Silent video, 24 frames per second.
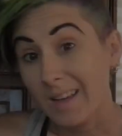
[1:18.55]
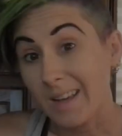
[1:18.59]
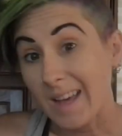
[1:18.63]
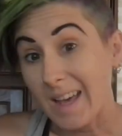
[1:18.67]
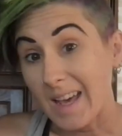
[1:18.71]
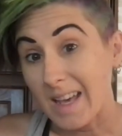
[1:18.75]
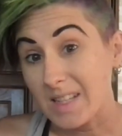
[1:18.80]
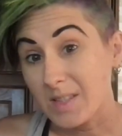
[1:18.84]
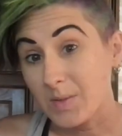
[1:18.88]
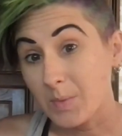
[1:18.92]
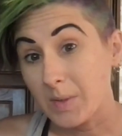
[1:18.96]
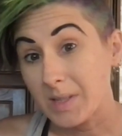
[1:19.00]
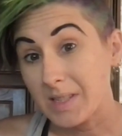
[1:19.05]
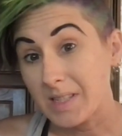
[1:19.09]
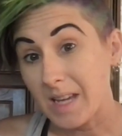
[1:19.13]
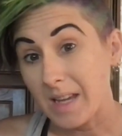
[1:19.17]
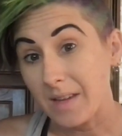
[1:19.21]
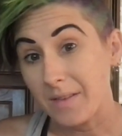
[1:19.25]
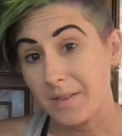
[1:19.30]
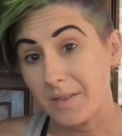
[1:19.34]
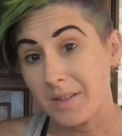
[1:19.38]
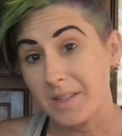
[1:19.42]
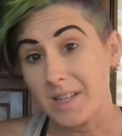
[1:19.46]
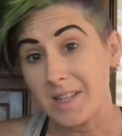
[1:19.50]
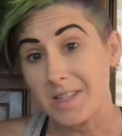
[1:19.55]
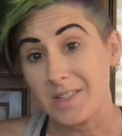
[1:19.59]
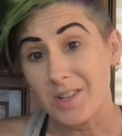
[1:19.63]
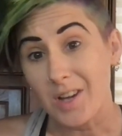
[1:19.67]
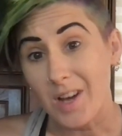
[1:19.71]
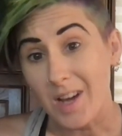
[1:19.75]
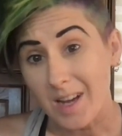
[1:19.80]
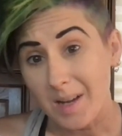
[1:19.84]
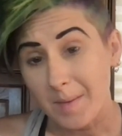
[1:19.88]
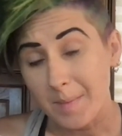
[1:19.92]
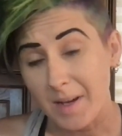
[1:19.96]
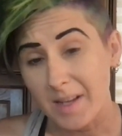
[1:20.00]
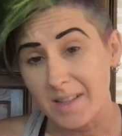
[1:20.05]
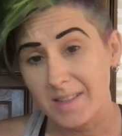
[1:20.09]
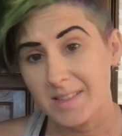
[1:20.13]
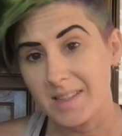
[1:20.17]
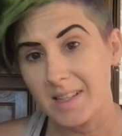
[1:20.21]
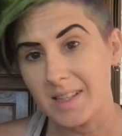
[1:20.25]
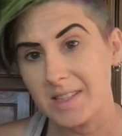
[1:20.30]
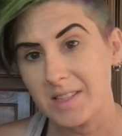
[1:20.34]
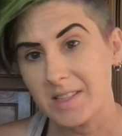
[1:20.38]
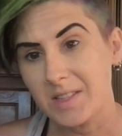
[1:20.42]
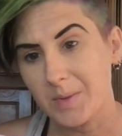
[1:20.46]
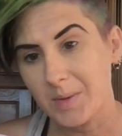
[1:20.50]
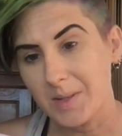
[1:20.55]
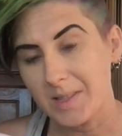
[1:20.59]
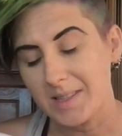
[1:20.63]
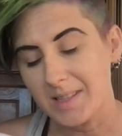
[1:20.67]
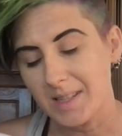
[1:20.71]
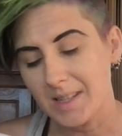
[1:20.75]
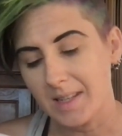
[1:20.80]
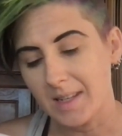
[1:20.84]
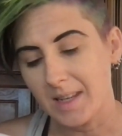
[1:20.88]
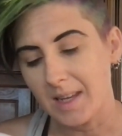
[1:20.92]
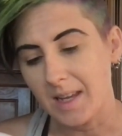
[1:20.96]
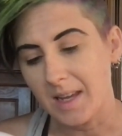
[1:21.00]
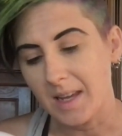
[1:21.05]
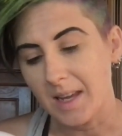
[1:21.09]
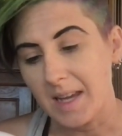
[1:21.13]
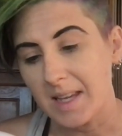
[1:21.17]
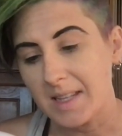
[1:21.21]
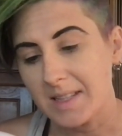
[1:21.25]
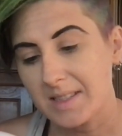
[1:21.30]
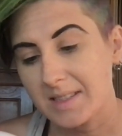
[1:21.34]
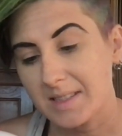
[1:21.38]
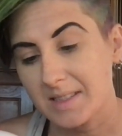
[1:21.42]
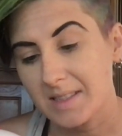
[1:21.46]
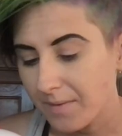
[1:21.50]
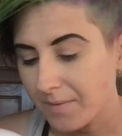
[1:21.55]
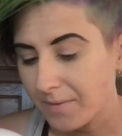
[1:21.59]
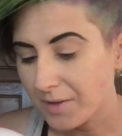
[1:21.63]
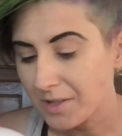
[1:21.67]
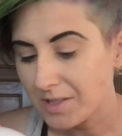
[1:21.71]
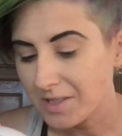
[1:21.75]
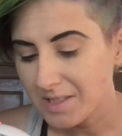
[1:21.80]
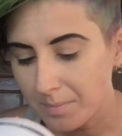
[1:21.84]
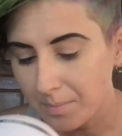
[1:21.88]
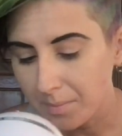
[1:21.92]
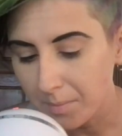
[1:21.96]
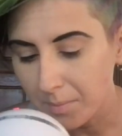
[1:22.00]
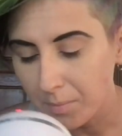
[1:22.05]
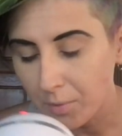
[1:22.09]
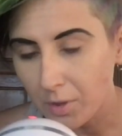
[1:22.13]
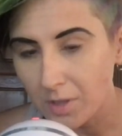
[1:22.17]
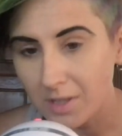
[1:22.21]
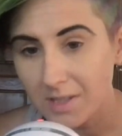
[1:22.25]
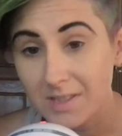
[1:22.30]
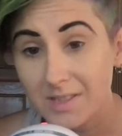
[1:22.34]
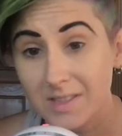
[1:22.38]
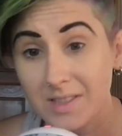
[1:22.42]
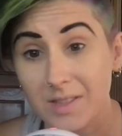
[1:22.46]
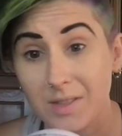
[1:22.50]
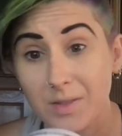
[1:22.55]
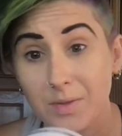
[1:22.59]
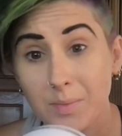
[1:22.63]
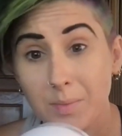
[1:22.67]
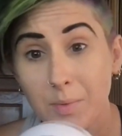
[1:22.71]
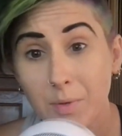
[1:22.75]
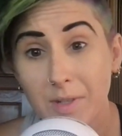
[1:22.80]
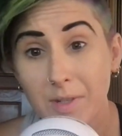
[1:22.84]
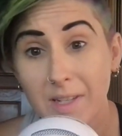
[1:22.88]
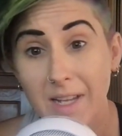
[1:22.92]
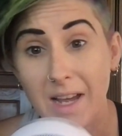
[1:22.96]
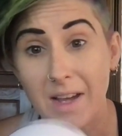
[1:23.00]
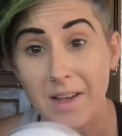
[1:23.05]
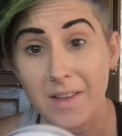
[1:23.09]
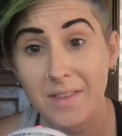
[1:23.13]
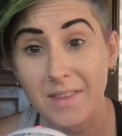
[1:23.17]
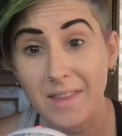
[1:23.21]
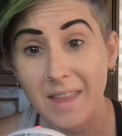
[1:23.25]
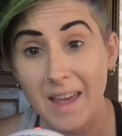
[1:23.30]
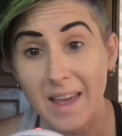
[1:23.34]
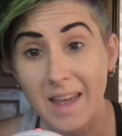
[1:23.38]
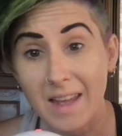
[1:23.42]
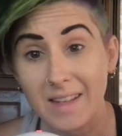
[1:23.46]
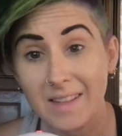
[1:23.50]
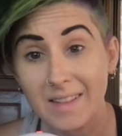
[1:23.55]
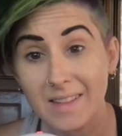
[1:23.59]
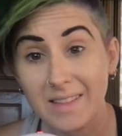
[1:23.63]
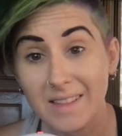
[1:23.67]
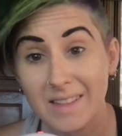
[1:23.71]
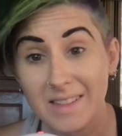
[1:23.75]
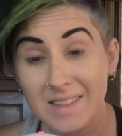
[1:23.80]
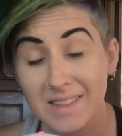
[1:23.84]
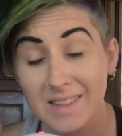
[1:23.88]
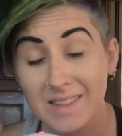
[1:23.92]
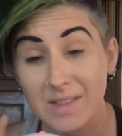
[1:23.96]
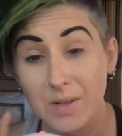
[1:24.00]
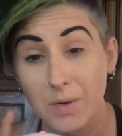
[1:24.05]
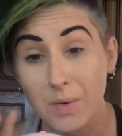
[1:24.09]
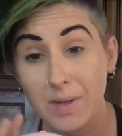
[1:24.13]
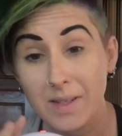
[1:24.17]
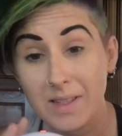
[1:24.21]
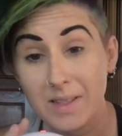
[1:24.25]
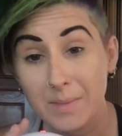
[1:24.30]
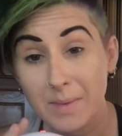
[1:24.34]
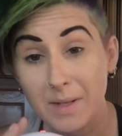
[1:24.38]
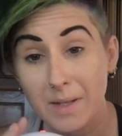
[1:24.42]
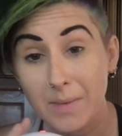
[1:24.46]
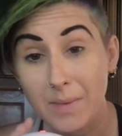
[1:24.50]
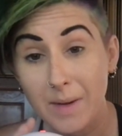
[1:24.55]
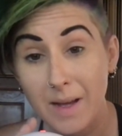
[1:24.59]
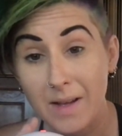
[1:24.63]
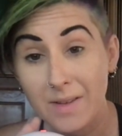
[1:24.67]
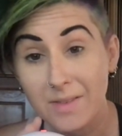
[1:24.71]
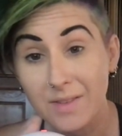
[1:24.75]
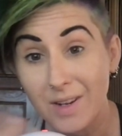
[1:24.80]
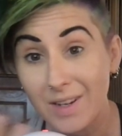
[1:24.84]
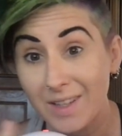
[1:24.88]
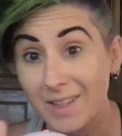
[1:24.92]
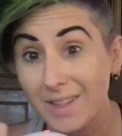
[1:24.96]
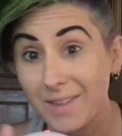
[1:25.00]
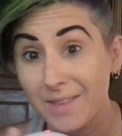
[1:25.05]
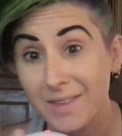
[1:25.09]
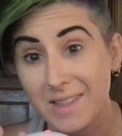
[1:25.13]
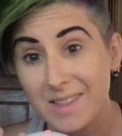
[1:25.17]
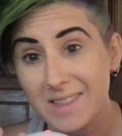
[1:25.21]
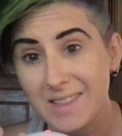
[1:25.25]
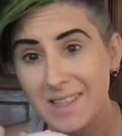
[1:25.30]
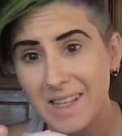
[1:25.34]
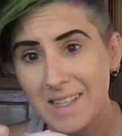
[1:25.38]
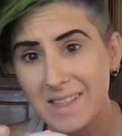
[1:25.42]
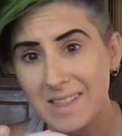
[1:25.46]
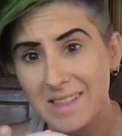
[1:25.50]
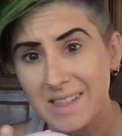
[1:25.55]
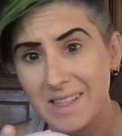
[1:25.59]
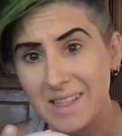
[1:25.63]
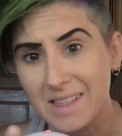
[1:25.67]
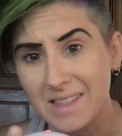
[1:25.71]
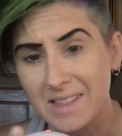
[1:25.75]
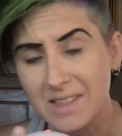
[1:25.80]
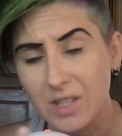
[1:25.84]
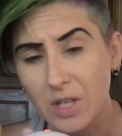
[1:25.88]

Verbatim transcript: As we dive in and talk about sensory seeking, it's first important to point out that this is going to be around all of the senses.